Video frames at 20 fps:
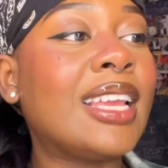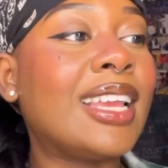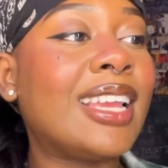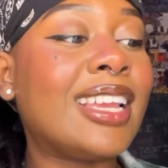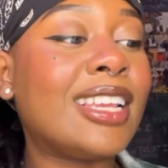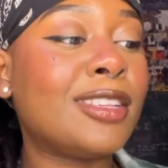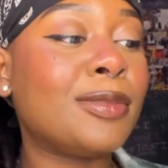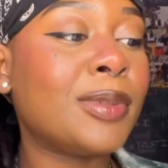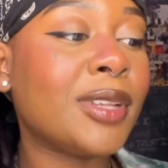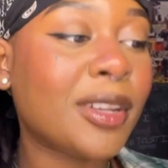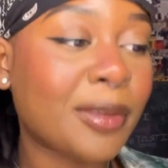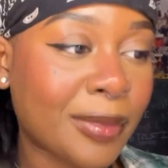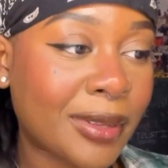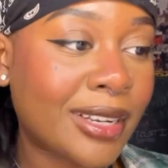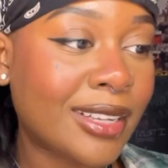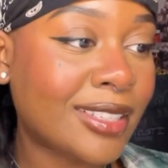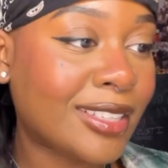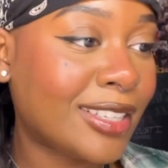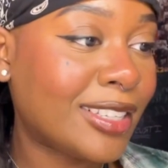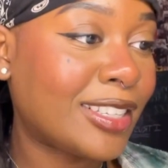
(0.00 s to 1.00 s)
It's been a
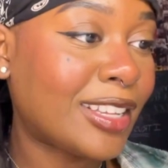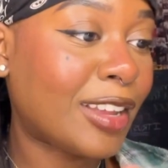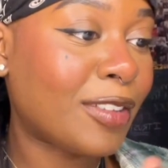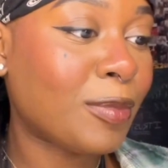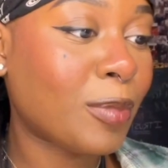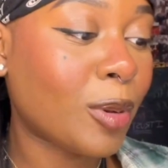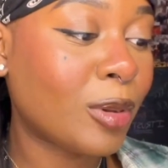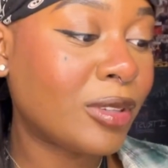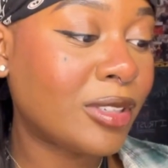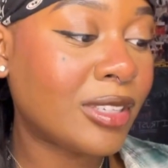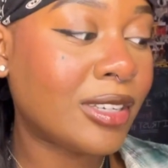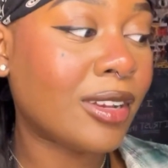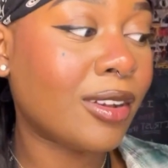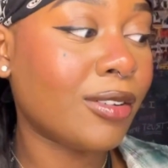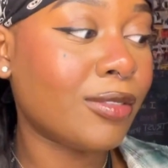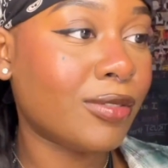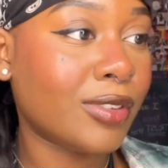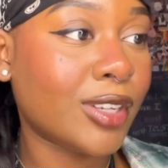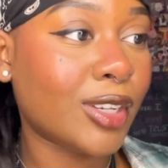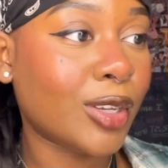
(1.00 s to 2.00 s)
minute since I've posted a
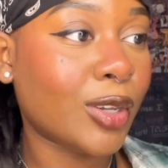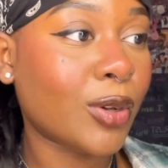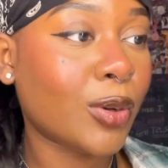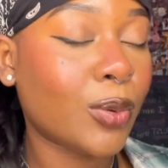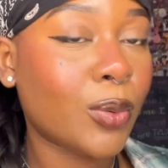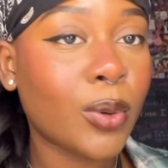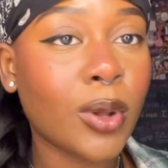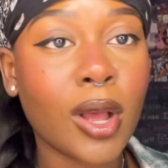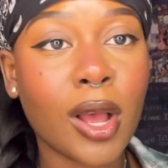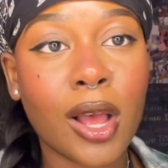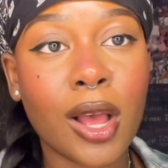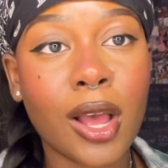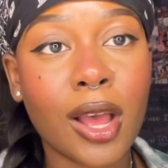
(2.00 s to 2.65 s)
video.